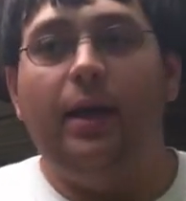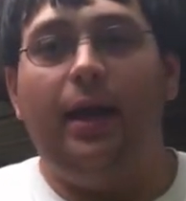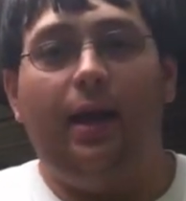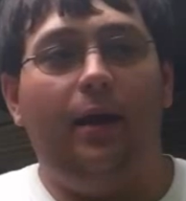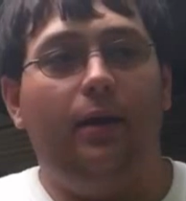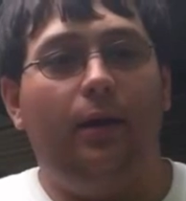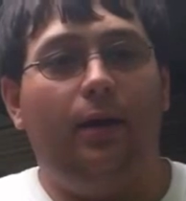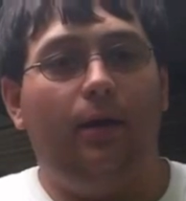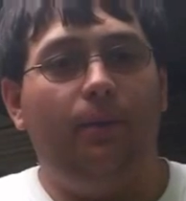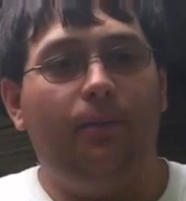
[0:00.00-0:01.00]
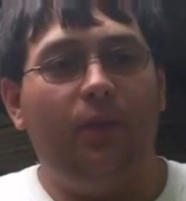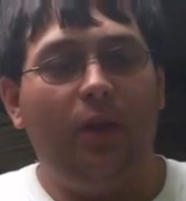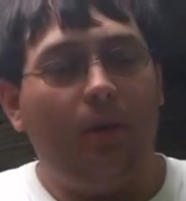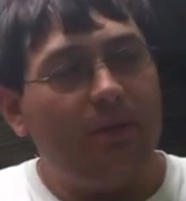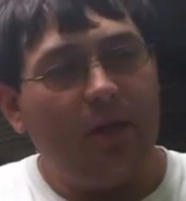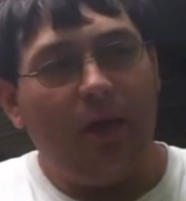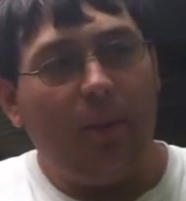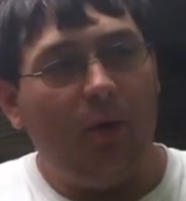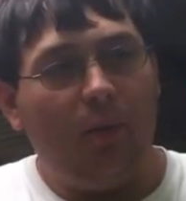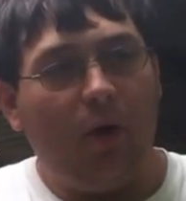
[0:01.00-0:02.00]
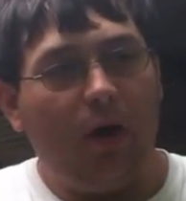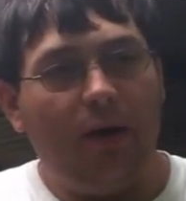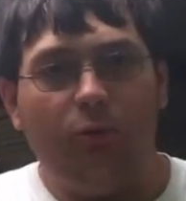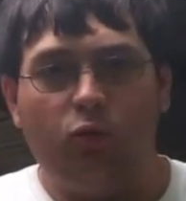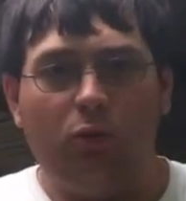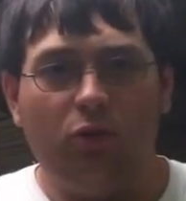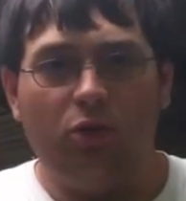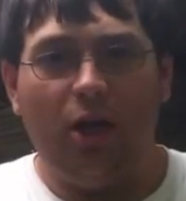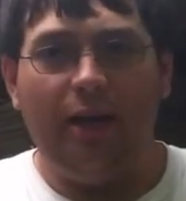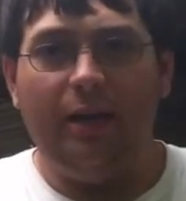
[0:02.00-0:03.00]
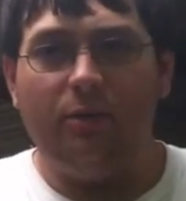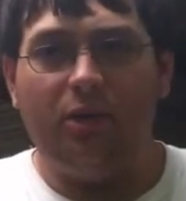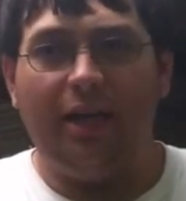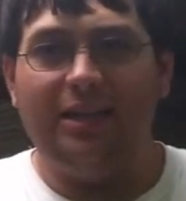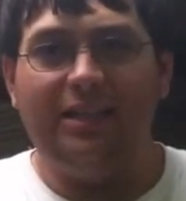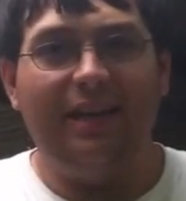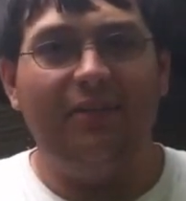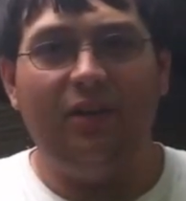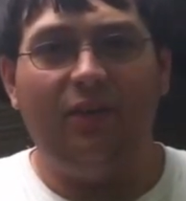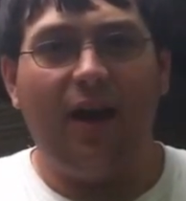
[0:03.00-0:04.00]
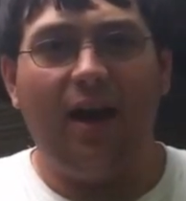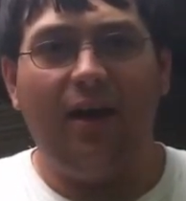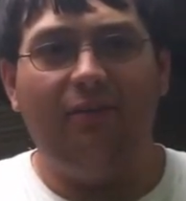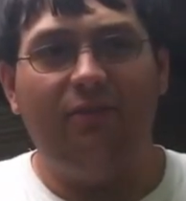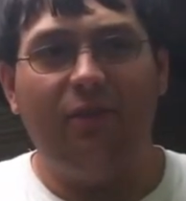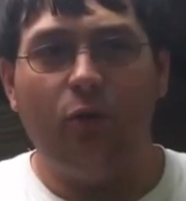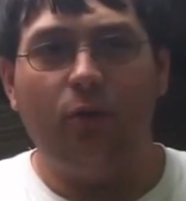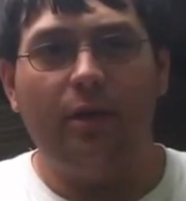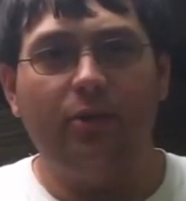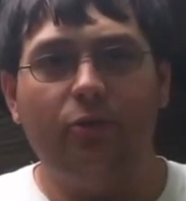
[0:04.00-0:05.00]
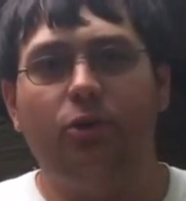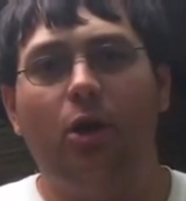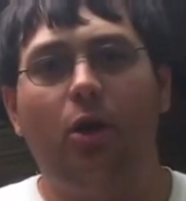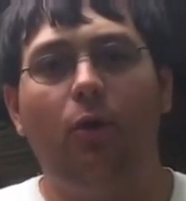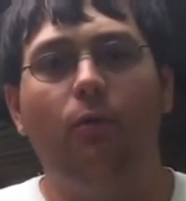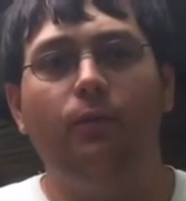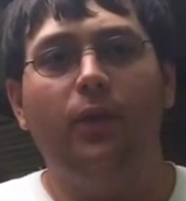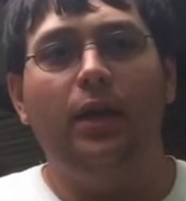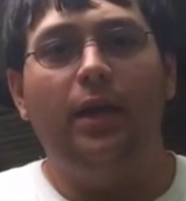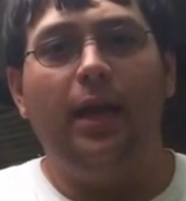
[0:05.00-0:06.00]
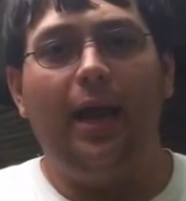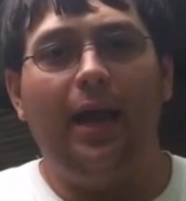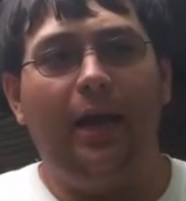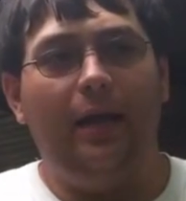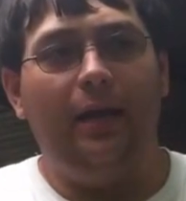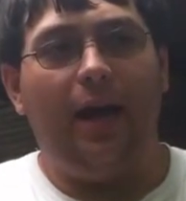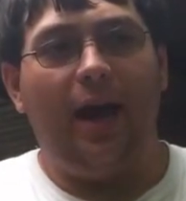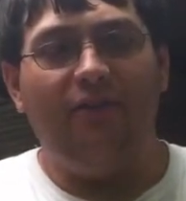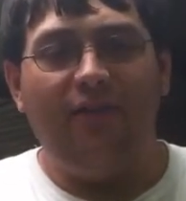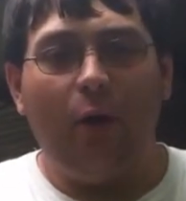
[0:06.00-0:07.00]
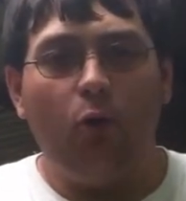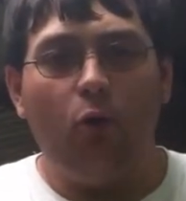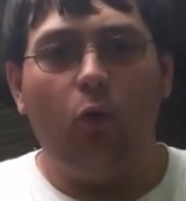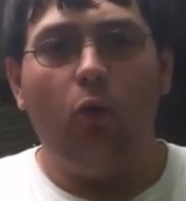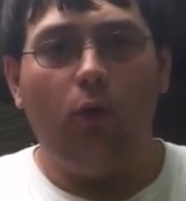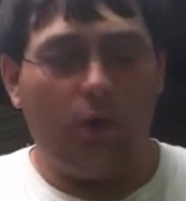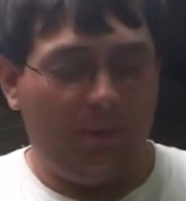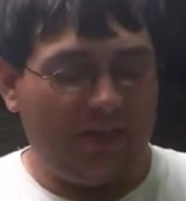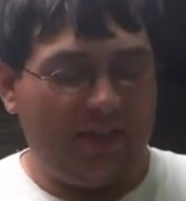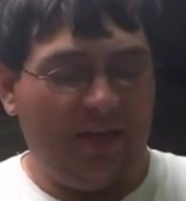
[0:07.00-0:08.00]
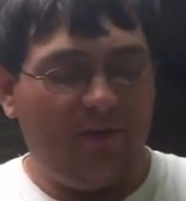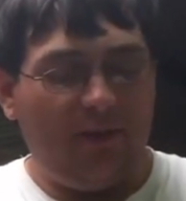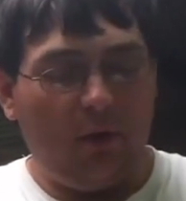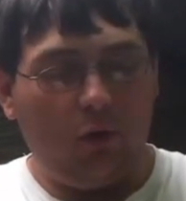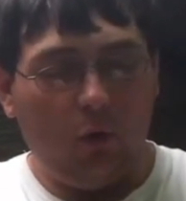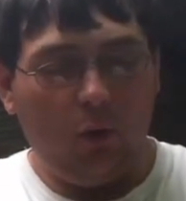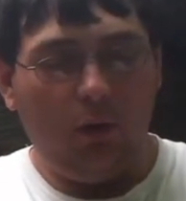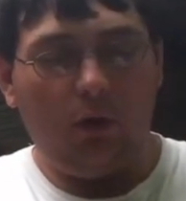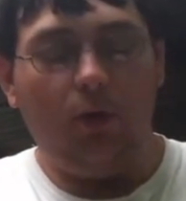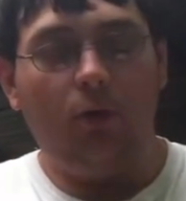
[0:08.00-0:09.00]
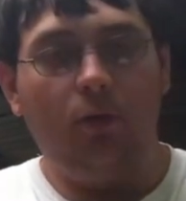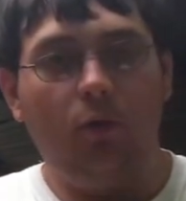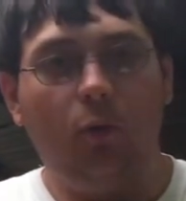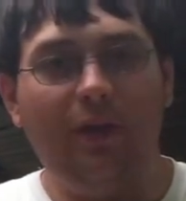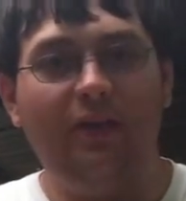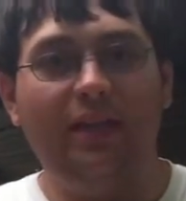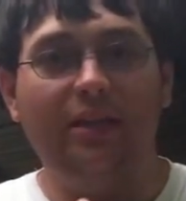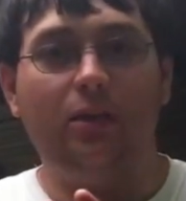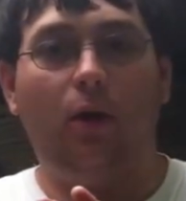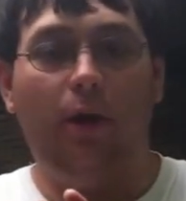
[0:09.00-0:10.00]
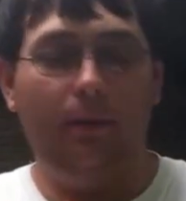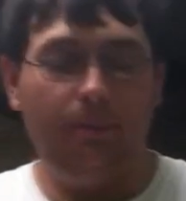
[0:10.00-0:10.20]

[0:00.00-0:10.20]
and you know, I'm gonna tell you, I put them on. It was real sunny. It was like 75 degrees or so, and I felt cooler. My skin felt cooler with these on.